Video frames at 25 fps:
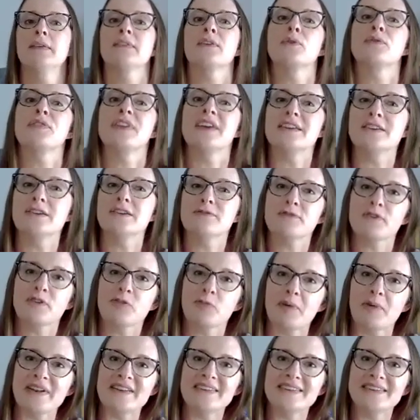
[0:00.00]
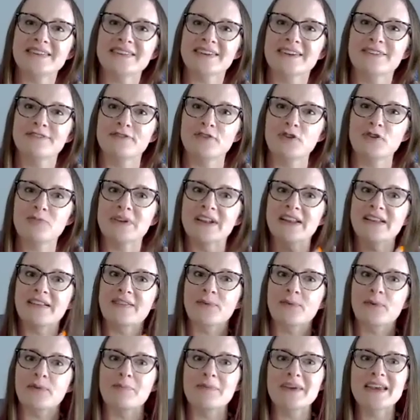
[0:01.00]
So thank you for spending a few
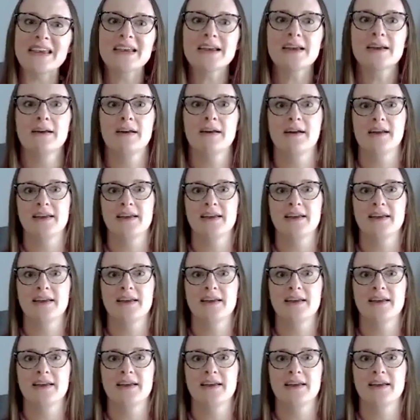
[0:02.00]
minutes with me.